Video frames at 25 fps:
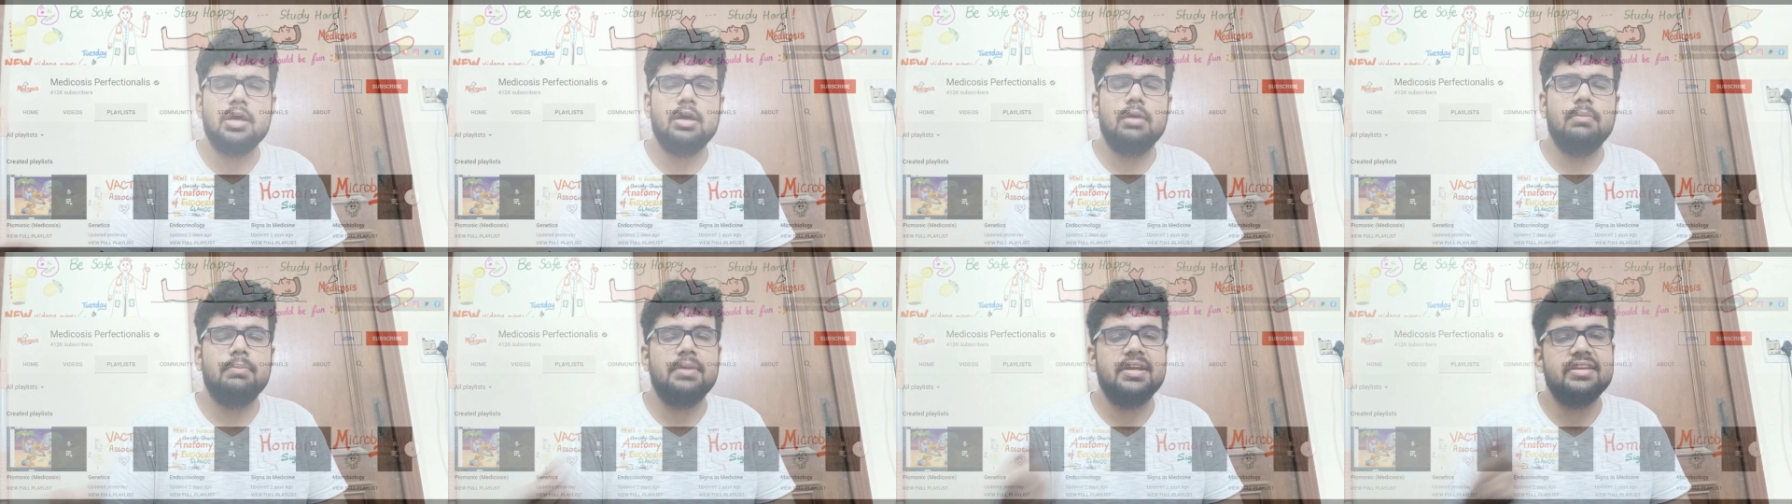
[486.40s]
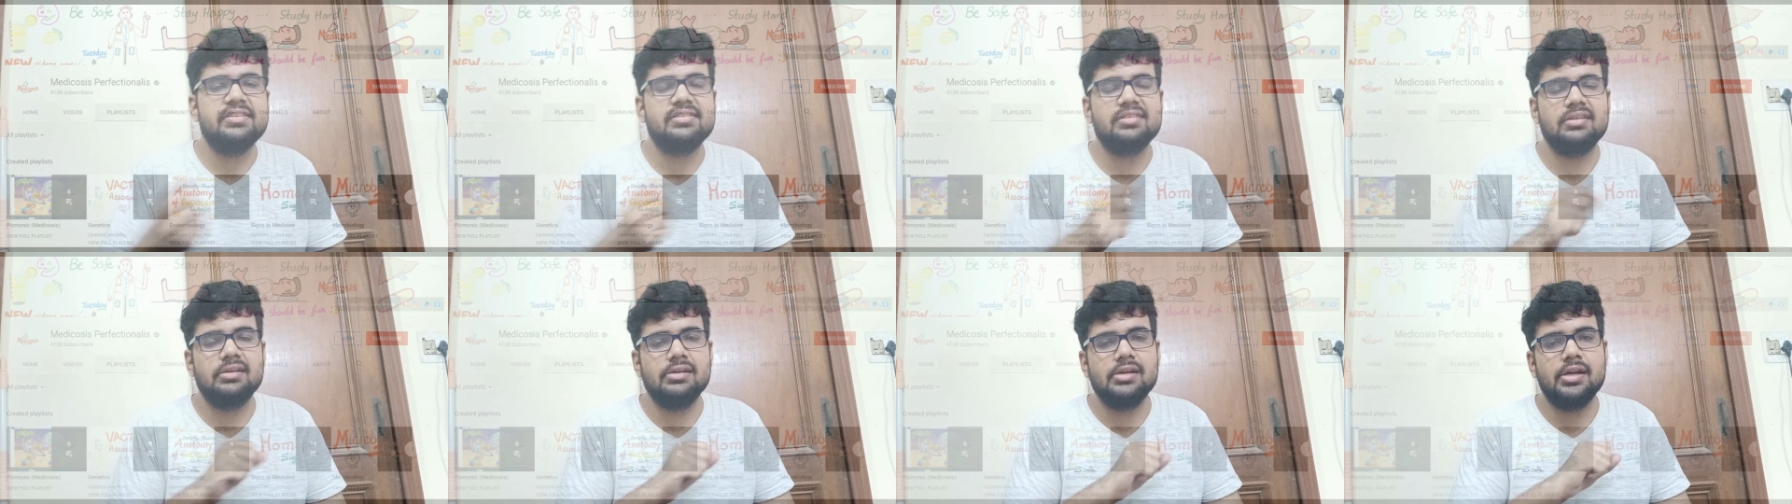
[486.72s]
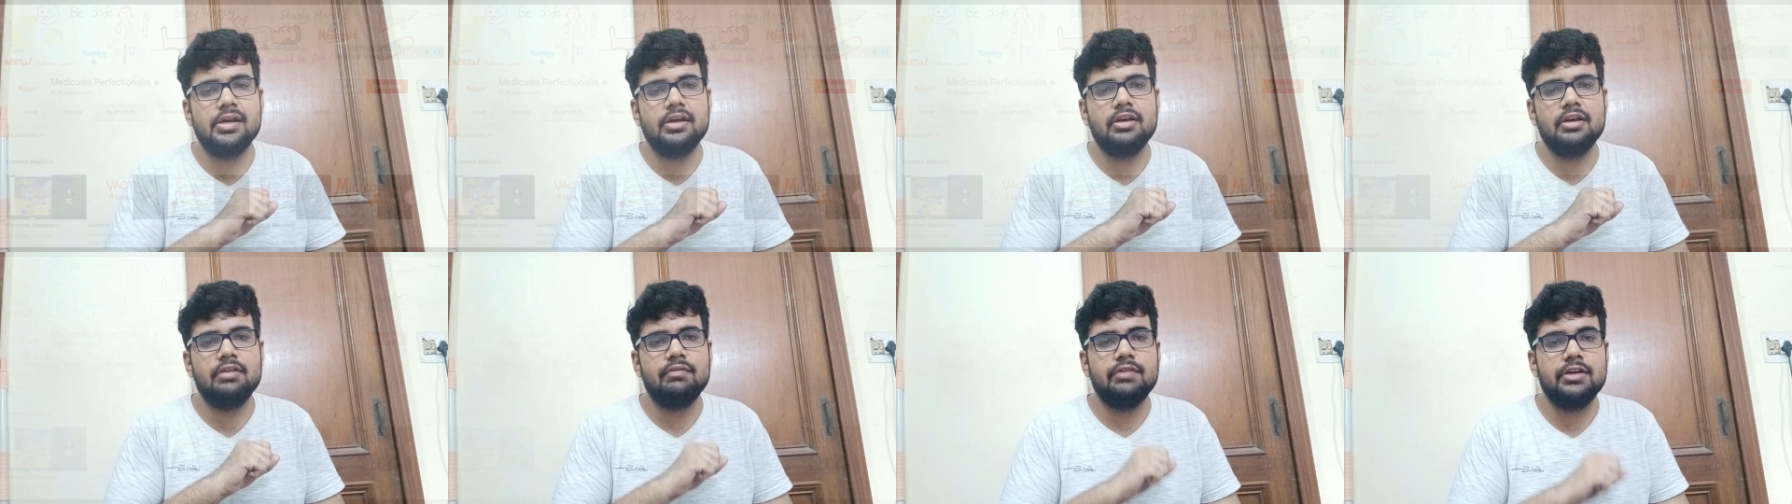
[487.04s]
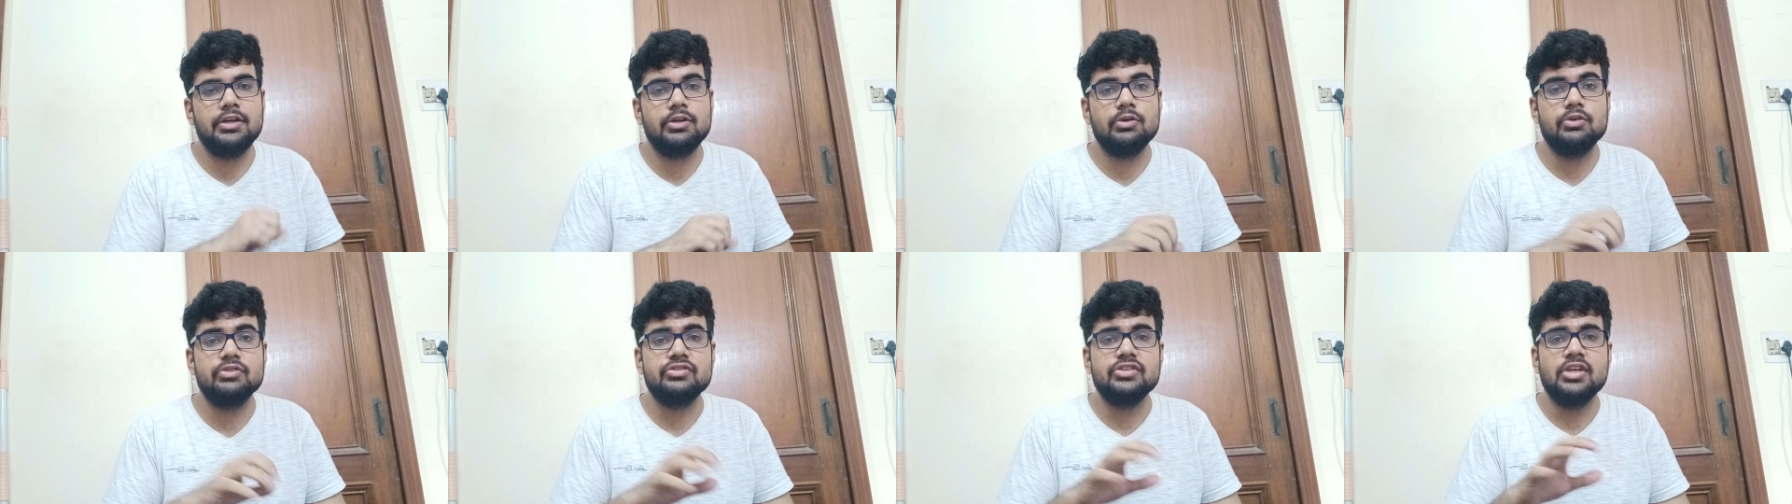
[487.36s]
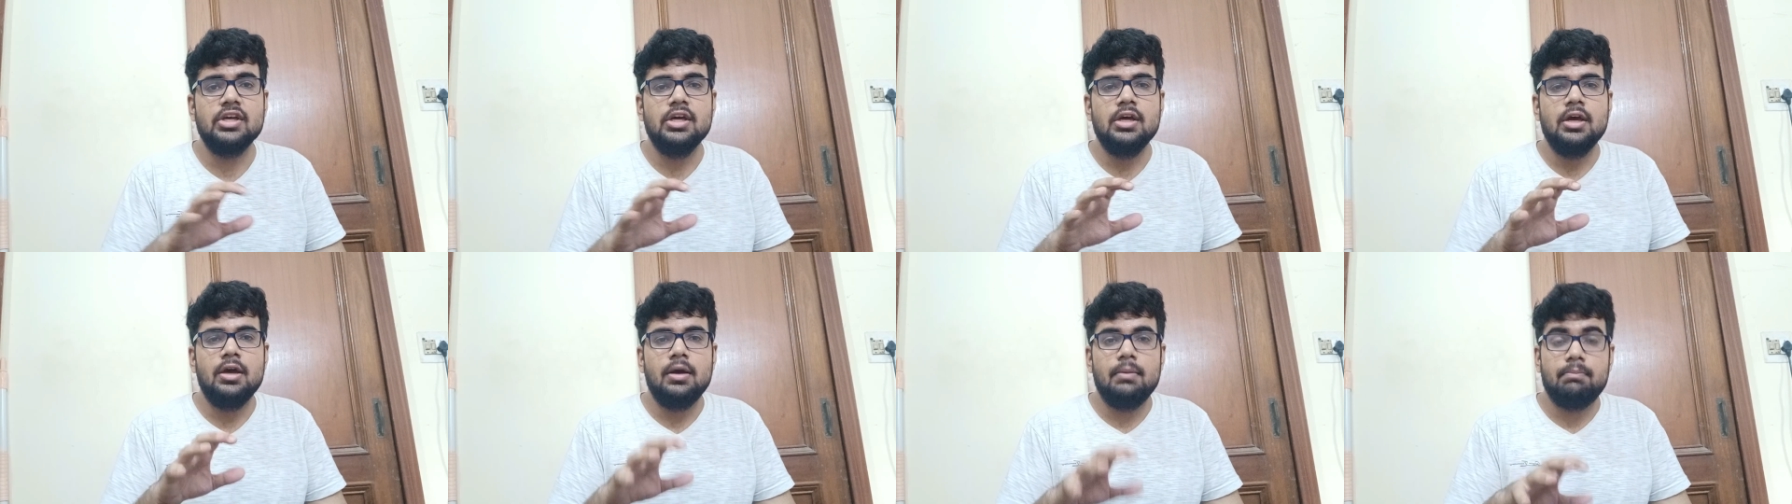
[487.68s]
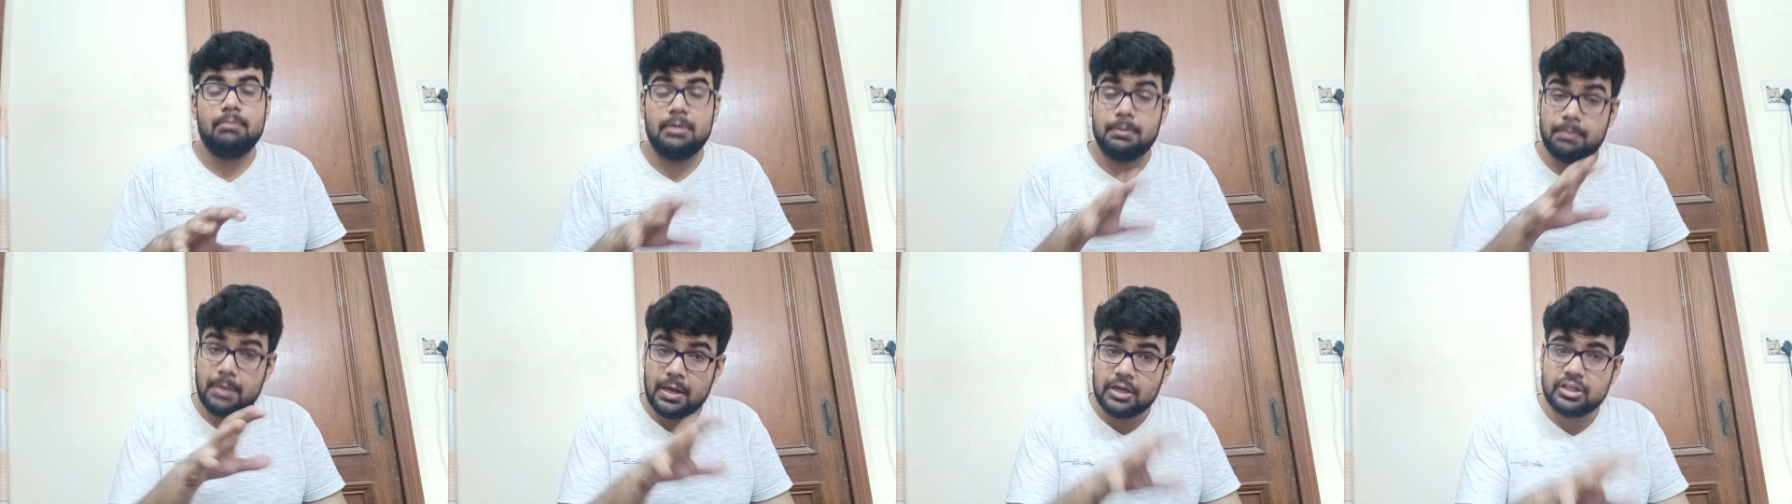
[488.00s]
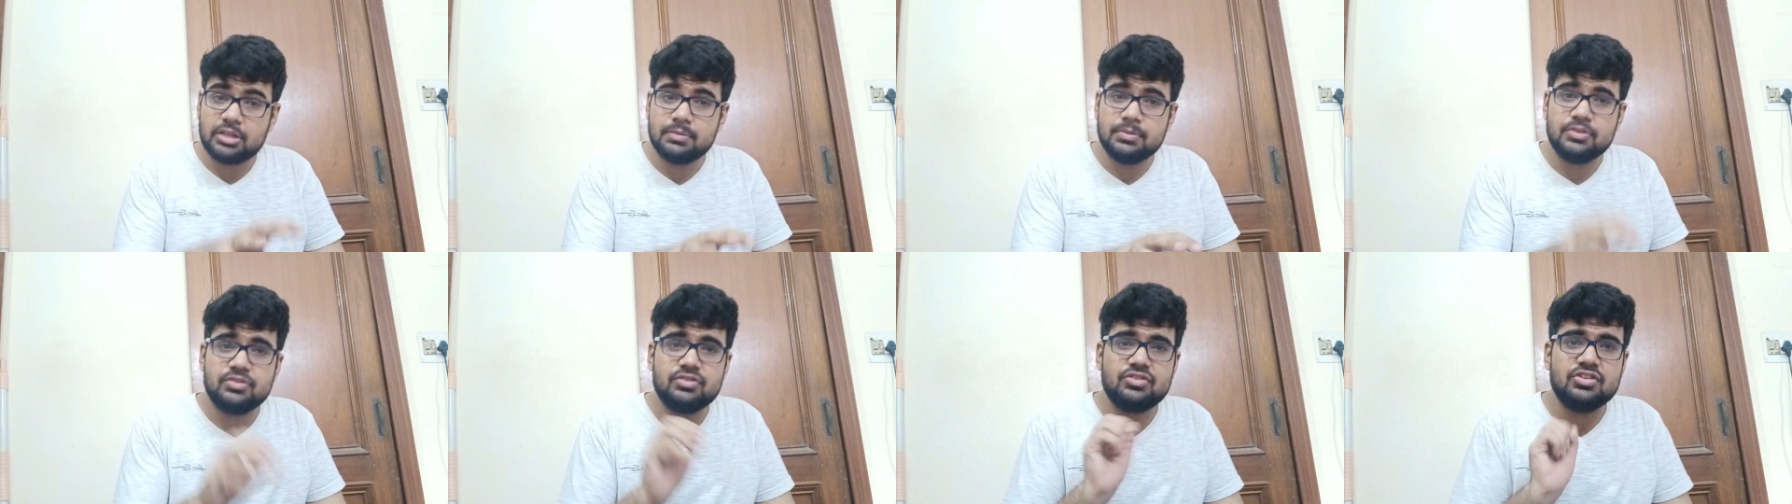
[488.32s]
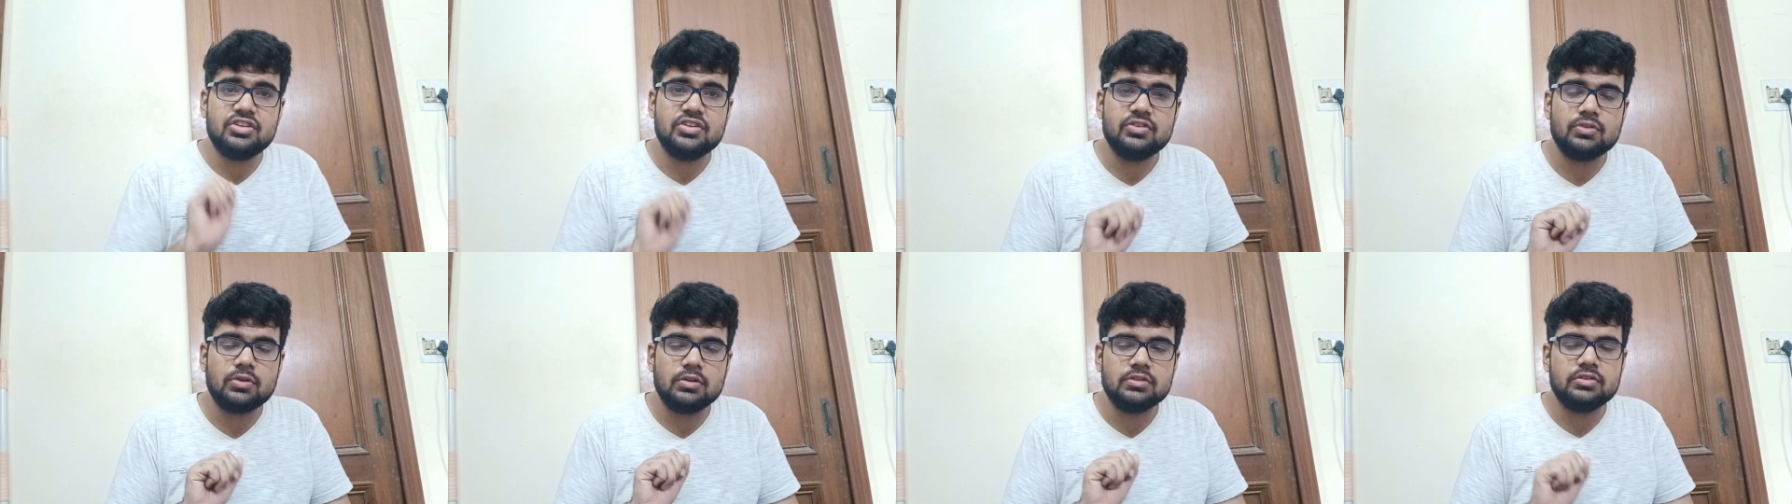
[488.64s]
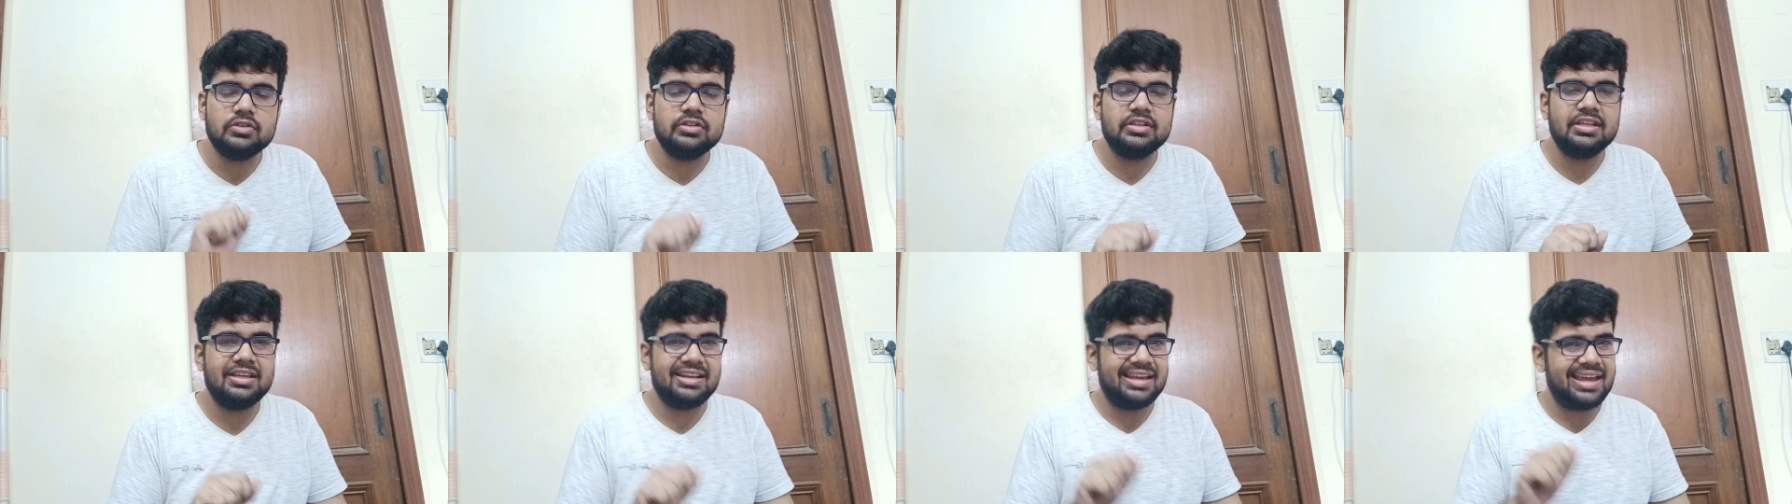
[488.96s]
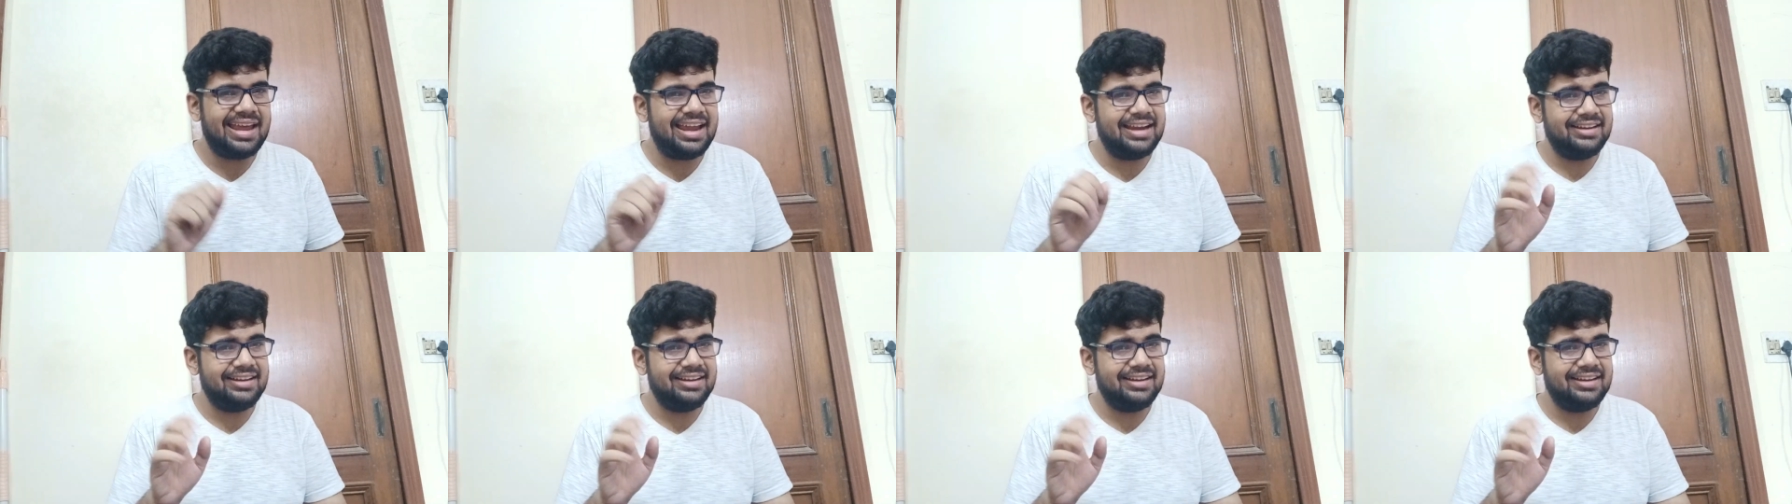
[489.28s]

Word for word: uh, medicine related videos, but biochemistry is also there,